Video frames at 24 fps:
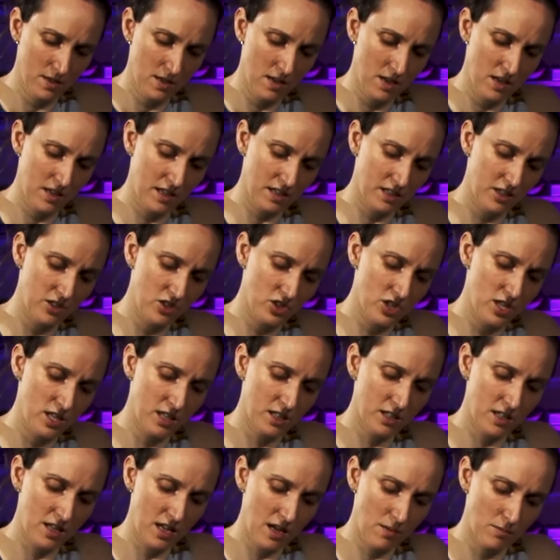
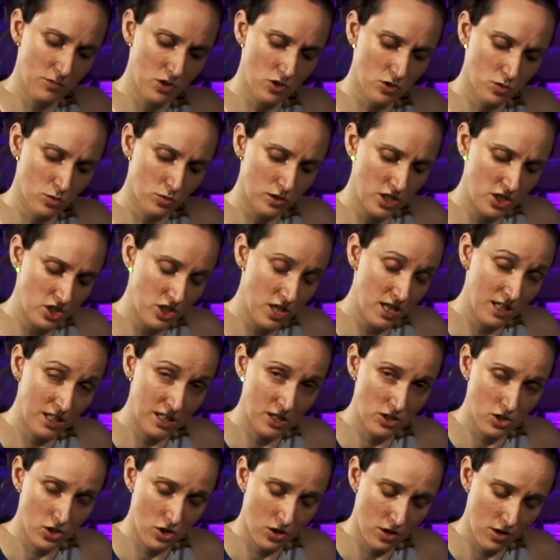And I'm just going to gently
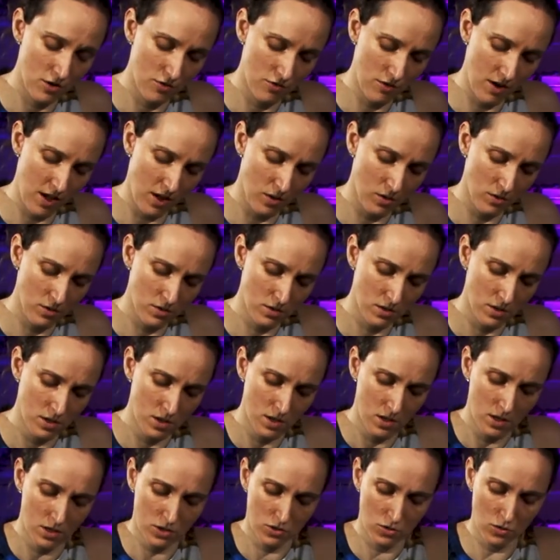turn it around
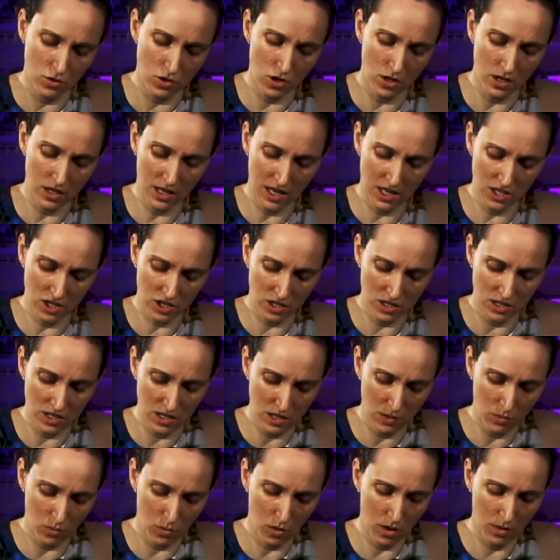so you can actually see
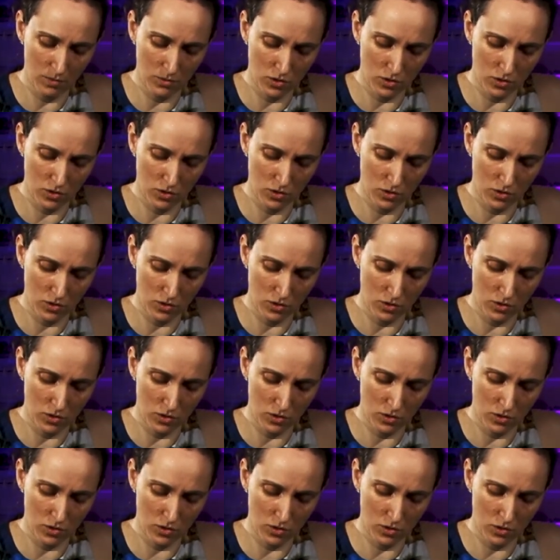what I'm